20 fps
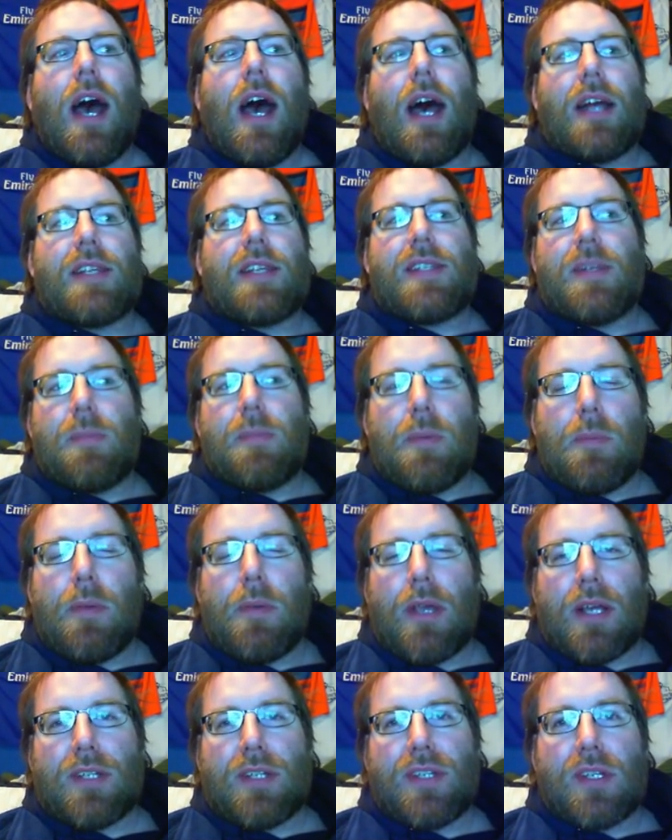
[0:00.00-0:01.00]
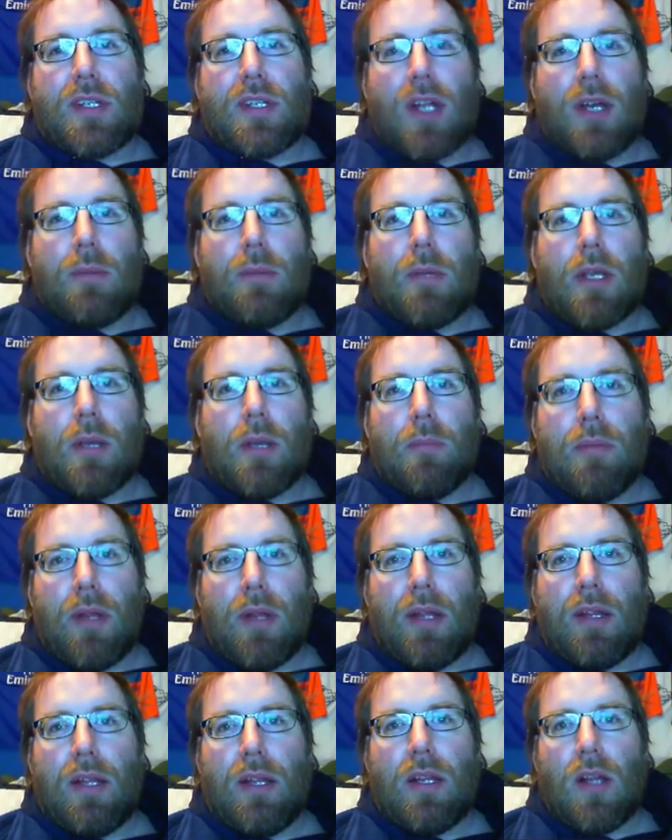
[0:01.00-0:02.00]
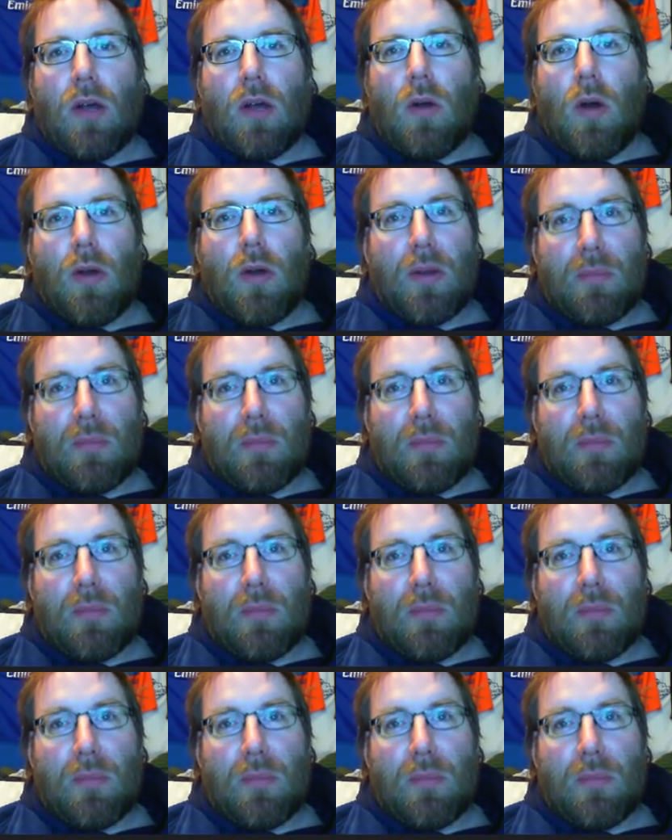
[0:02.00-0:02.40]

uh, simply because it's going to be completely low